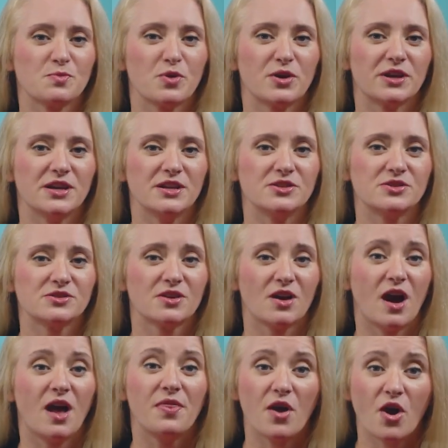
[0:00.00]
mortgage
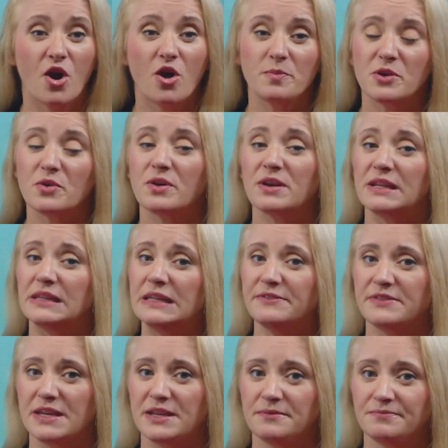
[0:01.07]
on the home you already live
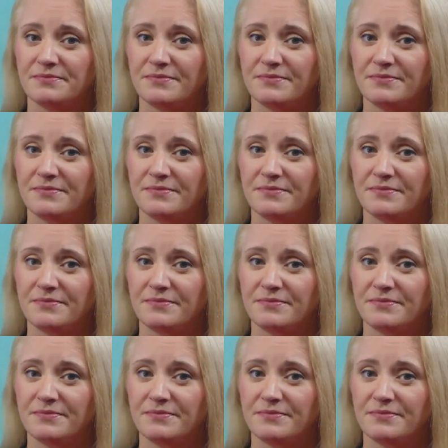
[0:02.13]
in,